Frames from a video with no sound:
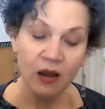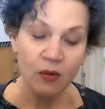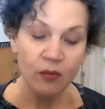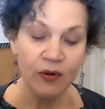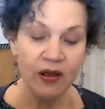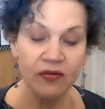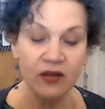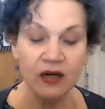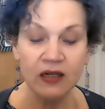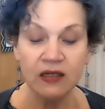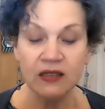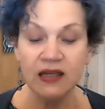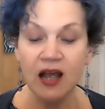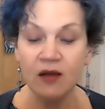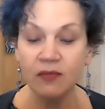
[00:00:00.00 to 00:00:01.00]
Breathy little
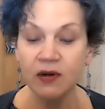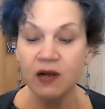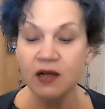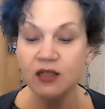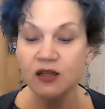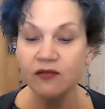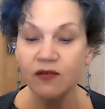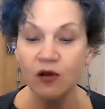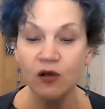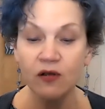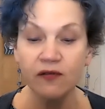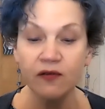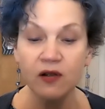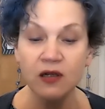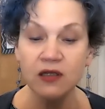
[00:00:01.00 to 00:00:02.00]
sound because your vocal
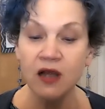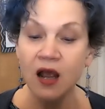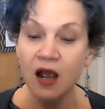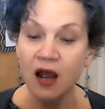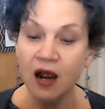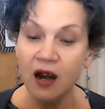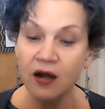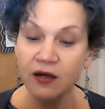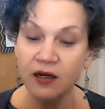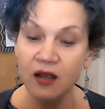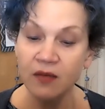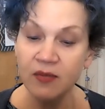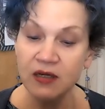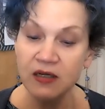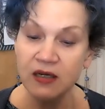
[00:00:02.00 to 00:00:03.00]
folds aren't
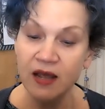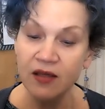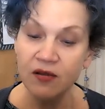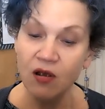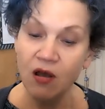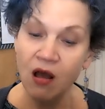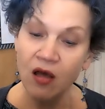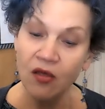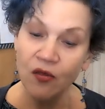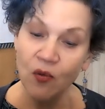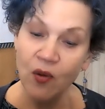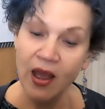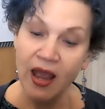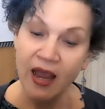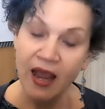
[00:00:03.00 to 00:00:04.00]
coming together all the
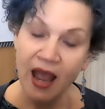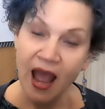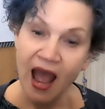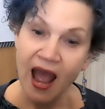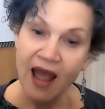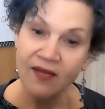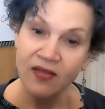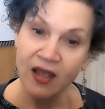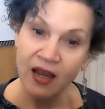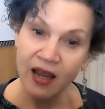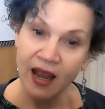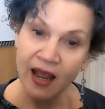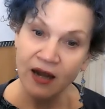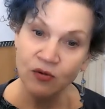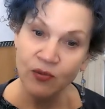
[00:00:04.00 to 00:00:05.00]
way and they
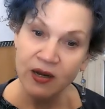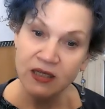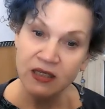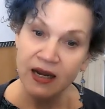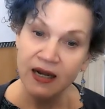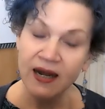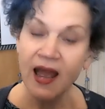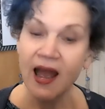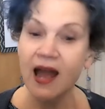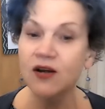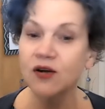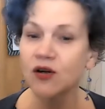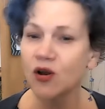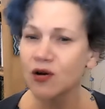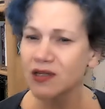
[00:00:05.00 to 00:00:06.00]
can't resonate. And
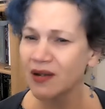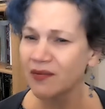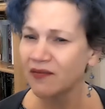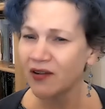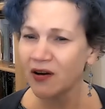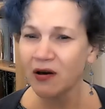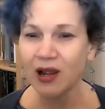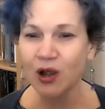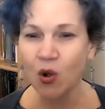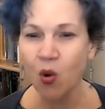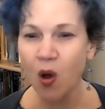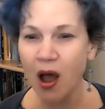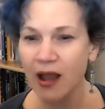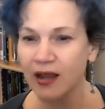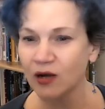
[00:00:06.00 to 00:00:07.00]
you notice I'm very
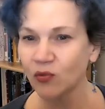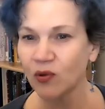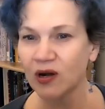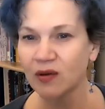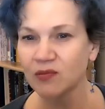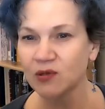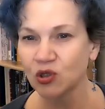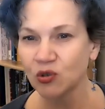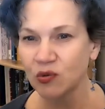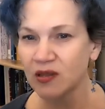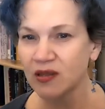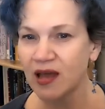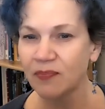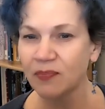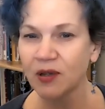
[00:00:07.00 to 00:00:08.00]
quiet when I'm doing
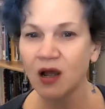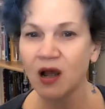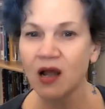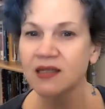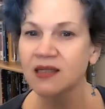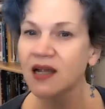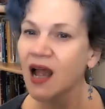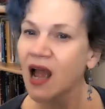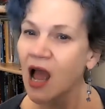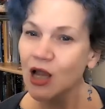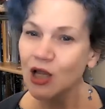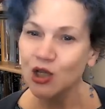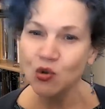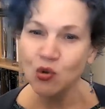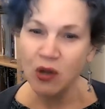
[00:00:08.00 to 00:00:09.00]
that because
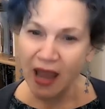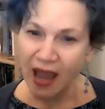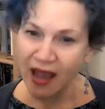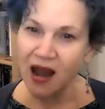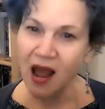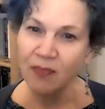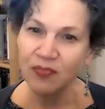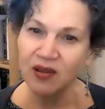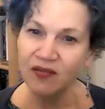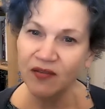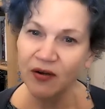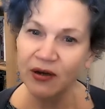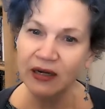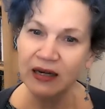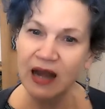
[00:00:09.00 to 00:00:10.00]
you cannot be
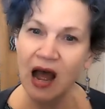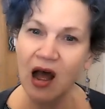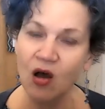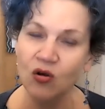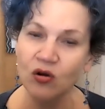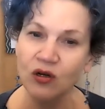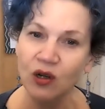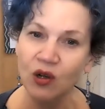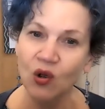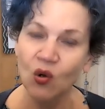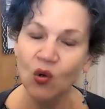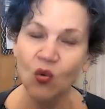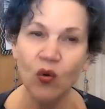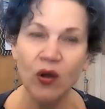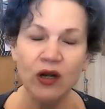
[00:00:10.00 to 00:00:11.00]
very loud
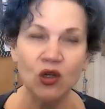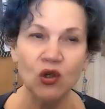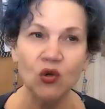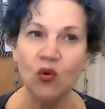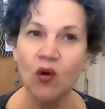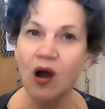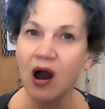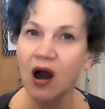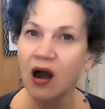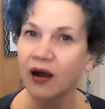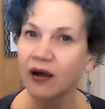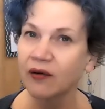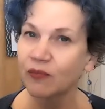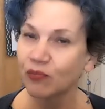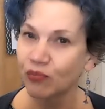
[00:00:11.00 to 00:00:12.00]
when you
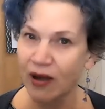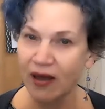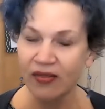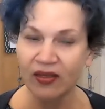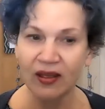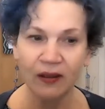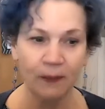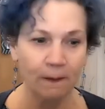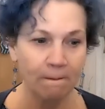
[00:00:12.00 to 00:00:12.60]
are breathy.